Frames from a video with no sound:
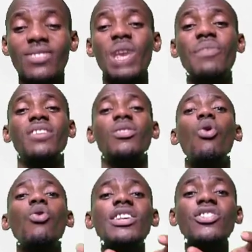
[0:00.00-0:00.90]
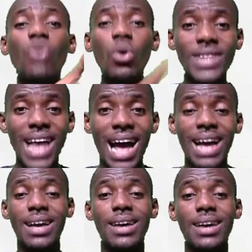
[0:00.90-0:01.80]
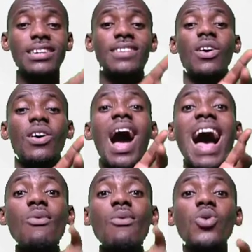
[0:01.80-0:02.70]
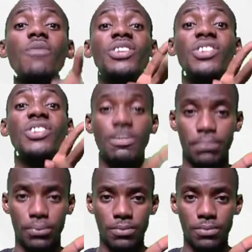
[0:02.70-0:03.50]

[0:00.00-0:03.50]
So if it is horizontal, it is angle of dip.